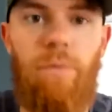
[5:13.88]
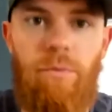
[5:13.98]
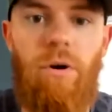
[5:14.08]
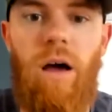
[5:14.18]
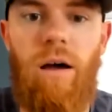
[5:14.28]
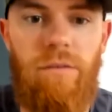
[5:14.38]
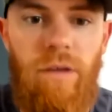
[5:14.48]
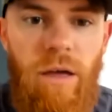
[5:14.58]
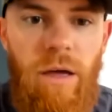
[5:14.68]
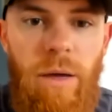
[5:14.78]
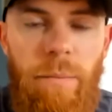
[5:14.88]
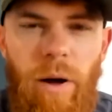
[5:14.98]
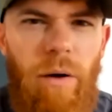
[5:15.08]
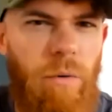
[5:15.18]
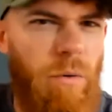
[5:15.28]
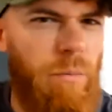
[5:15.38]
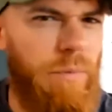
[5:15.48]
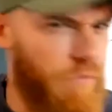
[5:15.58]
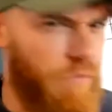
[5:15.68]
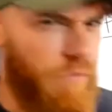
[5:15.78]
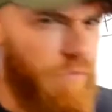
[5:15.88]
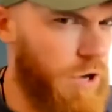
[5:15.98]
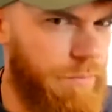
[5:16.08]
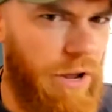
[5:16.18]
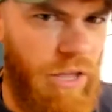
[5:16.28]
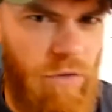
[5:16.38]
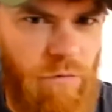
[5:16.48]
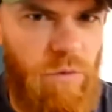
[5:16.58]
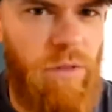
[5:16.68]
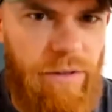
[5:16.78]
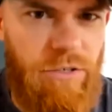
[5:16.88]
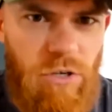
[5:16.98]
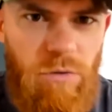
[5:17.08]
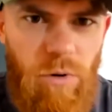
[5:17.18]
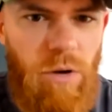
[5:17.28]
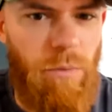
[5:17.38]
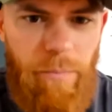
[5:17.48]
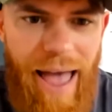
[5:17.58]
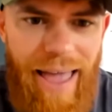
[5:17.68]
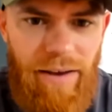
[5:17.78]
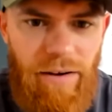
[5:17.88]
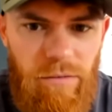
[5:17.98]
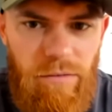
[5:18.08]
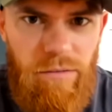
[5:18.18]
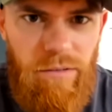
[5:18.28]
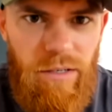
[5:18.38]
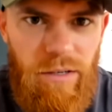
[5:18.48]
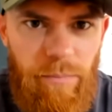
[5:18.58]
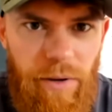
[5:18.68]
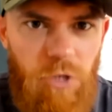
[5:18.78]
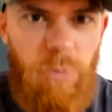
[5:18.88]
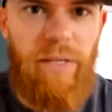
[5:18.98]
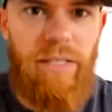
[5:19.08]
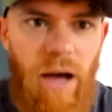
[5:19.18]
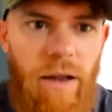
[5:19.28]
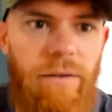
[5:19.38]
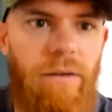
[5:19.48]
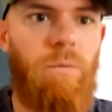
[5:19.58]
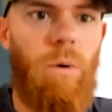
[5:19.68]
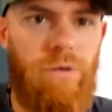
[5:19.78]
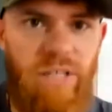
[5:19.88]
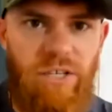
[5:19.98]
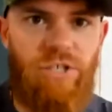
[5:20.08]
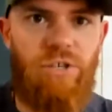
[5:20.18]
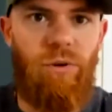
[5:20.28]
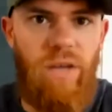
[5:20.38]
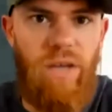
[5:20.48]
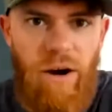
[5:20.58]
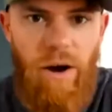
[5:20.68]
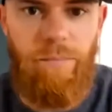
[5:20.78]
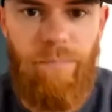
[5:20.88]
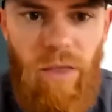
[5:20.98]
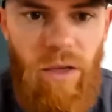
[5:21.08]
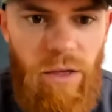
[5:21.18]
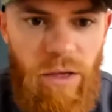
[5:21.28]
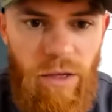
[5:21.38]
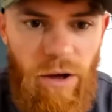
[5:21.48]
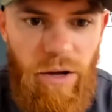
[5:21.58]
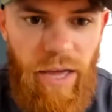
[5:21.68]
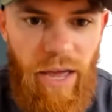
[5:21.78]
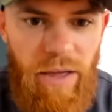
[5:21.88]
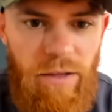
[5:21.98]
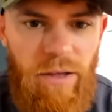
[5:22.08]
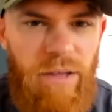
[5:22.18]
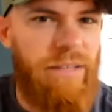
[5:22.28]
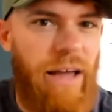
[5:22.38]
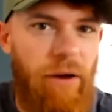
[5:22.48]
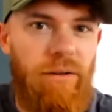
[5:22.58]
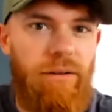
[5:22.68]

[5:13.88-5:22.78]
product. But before you bought it, you fully understood what you were buying because we've done what we're teaching you here. Okay. Now,